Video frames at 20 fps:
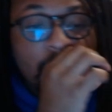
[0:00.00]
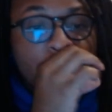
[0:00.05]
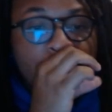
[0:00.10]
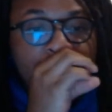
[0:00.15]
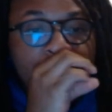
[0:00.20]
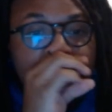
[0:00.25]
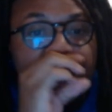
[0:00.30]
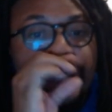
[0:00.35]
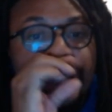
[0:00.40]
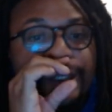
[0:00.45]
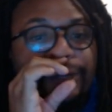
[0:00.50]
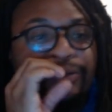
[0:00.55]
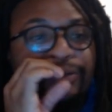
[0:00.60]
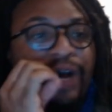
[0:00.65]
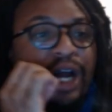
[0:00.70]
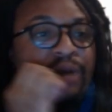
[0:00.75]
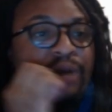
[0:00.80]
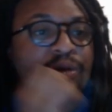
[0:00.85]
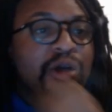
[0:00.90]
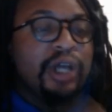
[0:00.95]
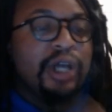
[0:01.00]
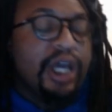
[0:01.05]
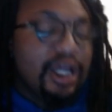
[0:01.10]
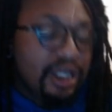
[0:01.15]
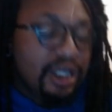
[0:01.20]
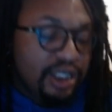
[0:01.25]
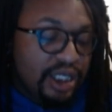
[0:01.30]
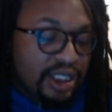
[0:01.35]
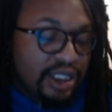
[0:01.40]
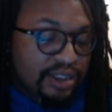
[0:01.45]
many other viable
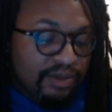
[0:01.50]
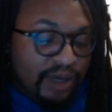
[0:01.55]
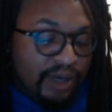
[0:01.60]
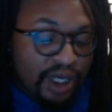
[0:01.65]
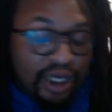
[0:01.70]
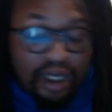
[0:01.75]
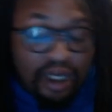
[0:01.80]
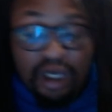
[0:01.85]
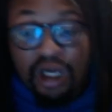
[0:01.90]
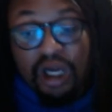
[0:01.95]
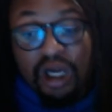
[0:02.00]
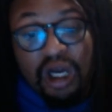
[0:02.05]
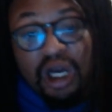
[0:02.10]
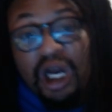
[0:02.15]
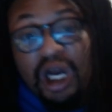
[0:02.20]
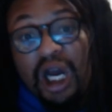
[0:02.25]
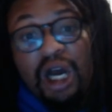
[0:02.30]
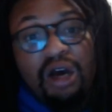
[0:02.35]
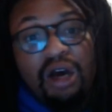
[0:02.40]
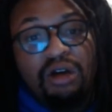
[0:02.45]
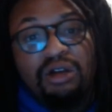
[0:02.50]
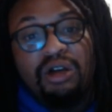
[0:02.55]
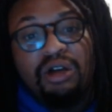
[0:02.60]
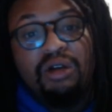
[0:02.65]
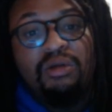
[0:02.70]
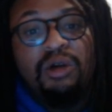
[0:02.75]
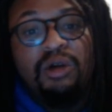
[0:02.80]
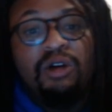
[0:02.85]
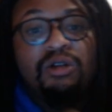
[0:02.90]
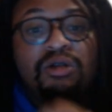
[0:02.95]
candidates, but I don't know,
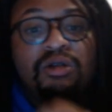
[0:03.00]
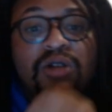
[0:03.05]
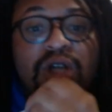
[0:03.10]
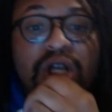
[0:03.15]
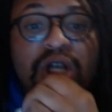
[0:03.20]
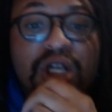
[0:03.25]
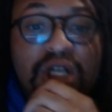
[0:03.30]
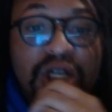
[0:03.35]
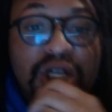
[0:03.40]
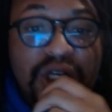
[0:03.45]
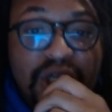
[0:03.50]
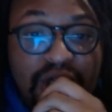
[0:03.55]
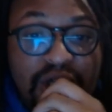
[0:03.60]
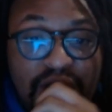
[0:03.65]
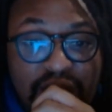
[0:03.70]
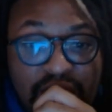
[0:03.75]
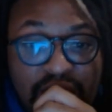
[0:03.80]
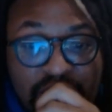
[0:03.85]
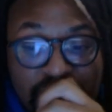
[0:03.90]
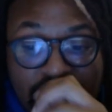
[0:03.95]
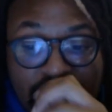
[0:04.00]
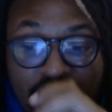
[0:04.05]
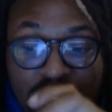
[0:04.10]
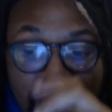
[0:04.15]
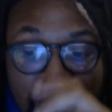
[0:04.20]
bro. Y'all